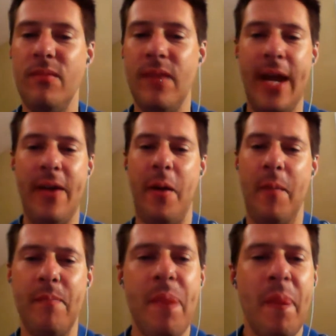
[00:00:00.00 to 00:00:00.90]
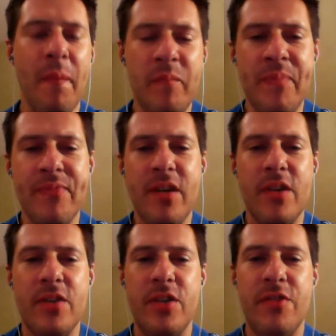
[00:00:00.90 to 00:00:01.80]
I don't know.
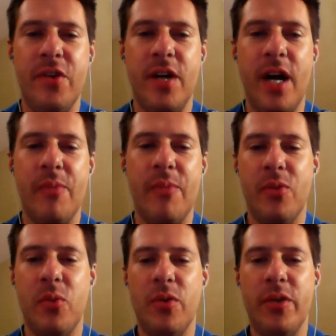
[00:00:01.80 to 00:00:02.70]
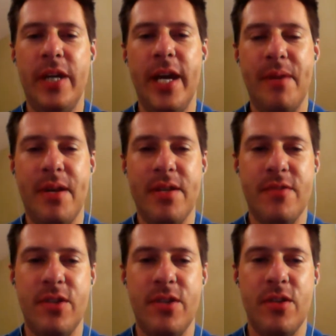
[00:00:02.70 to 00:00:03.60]
Do you feel caught up with the world yet because
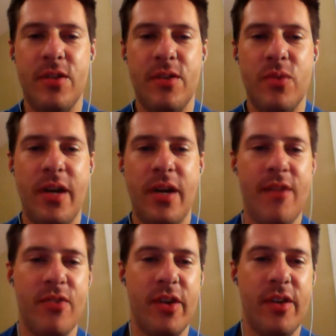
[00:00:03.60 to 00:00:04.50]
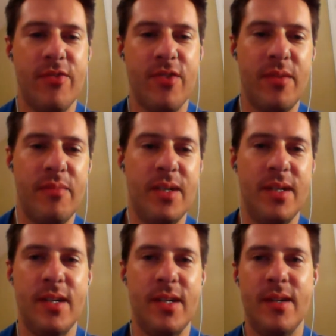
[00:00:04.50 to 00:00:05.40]
of your recovery from
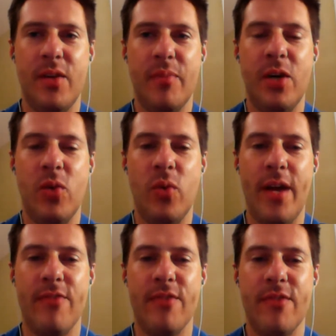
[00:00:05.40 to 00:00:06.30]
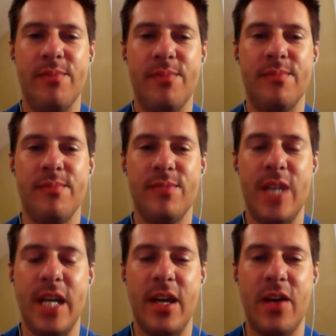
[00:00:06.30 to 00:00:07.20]
being away from
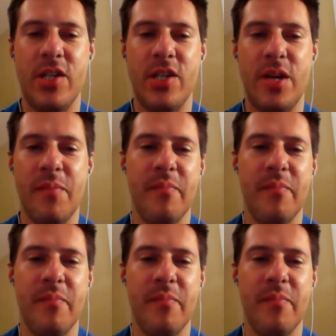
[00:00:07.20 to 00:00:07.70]
technology?